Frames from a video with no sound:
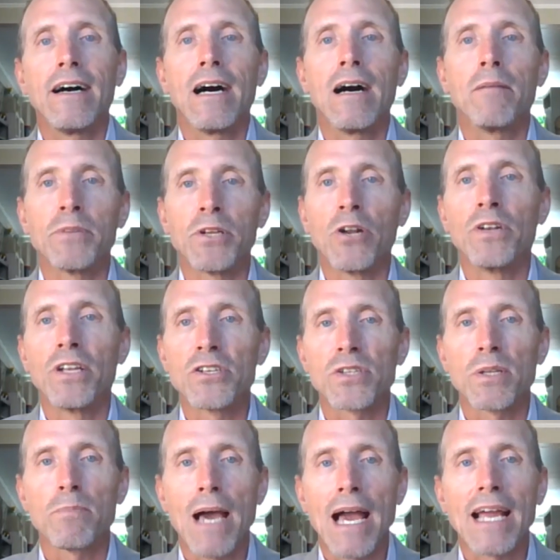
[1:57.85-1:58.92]
um, you know,
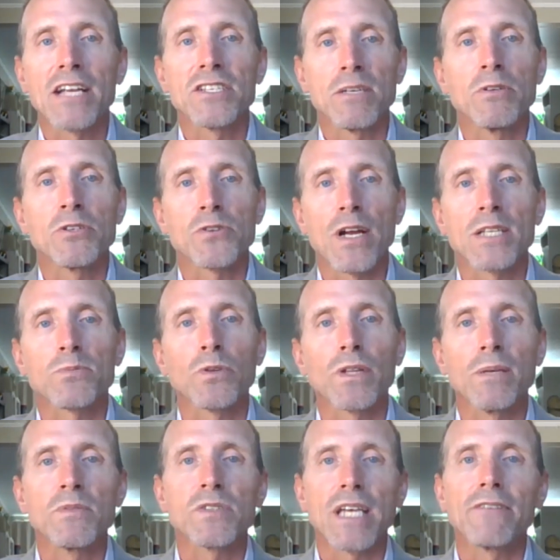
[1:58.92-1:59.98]
initially package them and transport
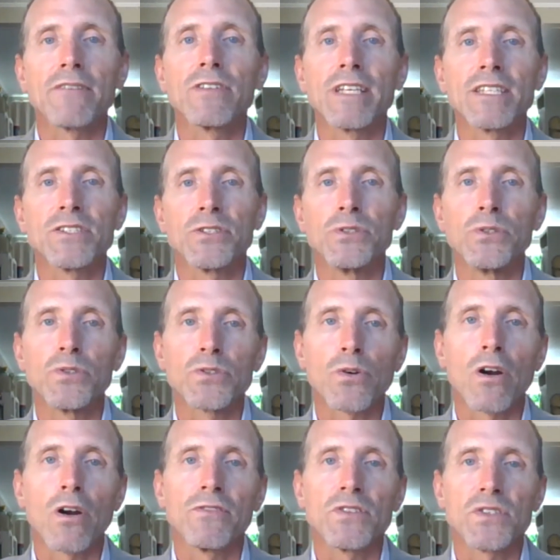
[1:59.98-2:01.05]
them safely to
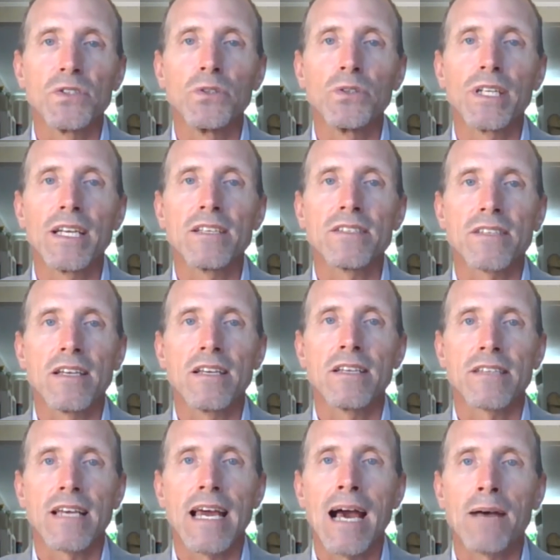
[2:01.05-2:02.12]
to our facilities
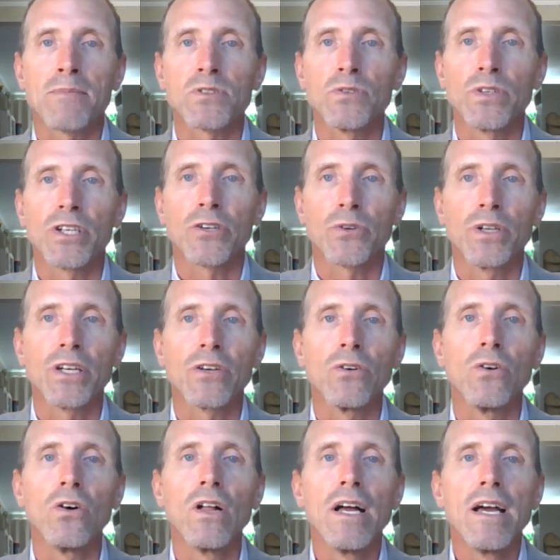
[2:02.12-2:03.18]
is absolutely
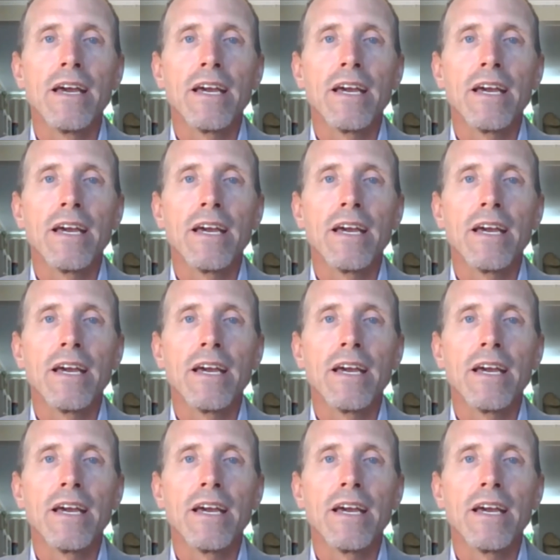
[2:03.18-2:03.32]
critical.